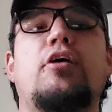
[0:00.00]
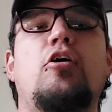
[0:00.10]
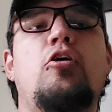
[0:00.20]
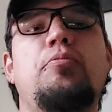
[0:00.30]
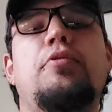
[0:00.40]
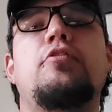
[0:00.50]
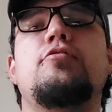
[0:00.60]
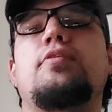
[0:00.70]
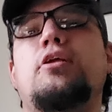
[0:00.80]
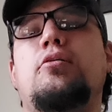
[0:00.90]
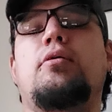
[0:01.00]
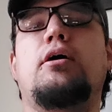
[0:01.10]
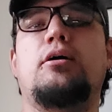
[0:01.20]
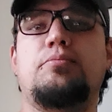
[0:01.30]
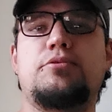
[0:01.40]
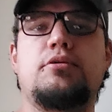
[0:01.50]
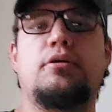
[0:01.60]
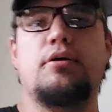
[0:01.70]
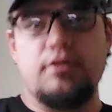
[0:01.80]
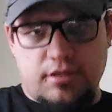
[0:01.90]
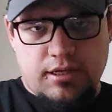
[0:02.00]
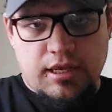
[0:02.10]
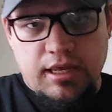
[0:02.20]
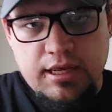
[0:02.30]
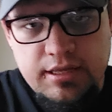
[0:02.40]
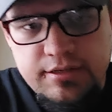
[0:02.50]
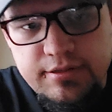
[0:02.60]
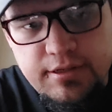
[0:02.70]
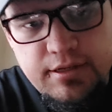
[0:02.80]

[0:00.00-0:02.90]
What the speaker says: I hope that this video helped. And